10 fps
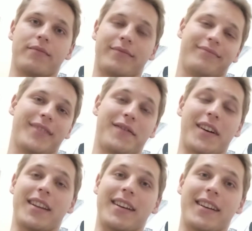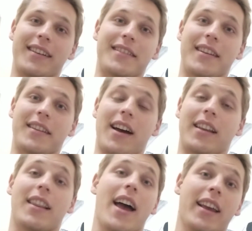Funny, isn't it?
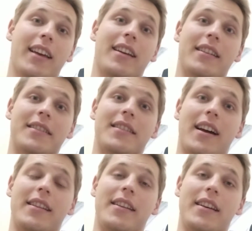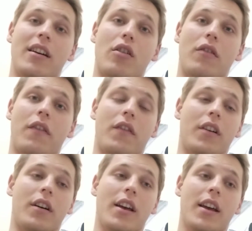I like his idea of
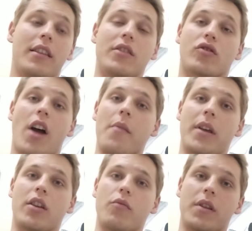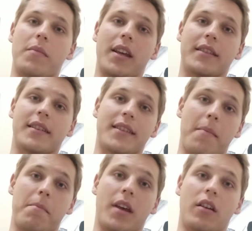describing human beings as
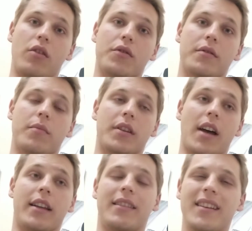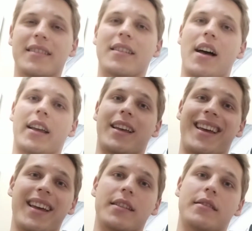ambiguous, but I dislike
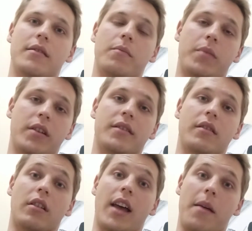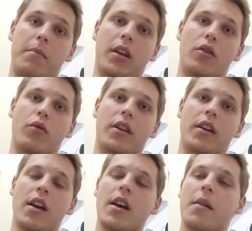his personal
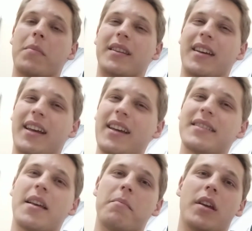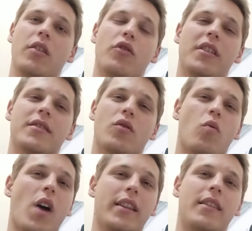ambiguity. But his ambiguity is
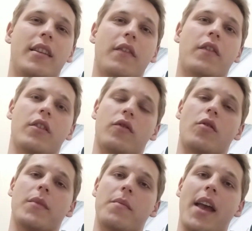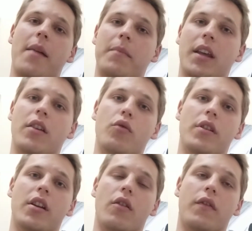quite different from the
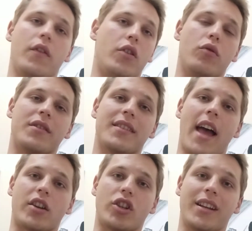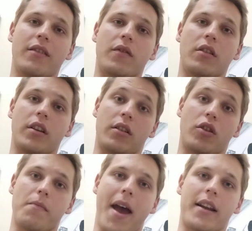ambiguity of good slash evil in
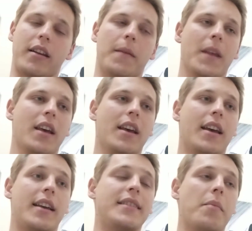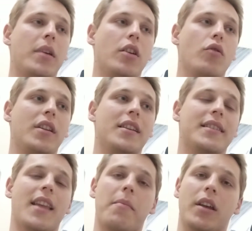humanity. His ambiguity
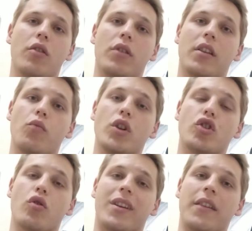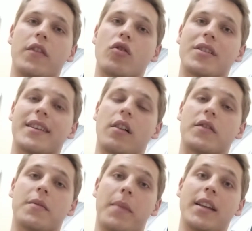is an ambiguity in which you give
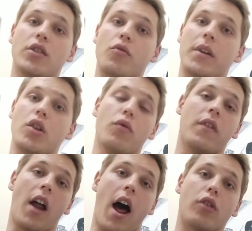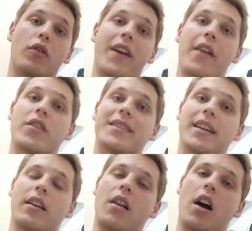yourself space to maneuver out of every
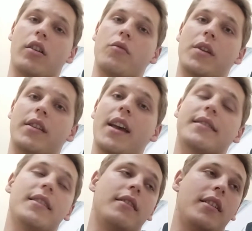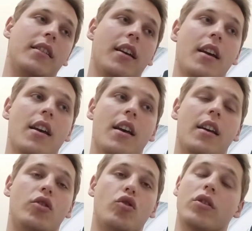single argument. Yes, indeed.
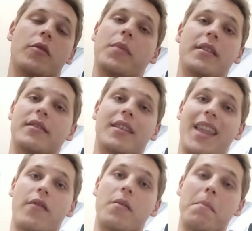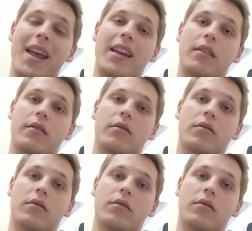Jordan Peterson never made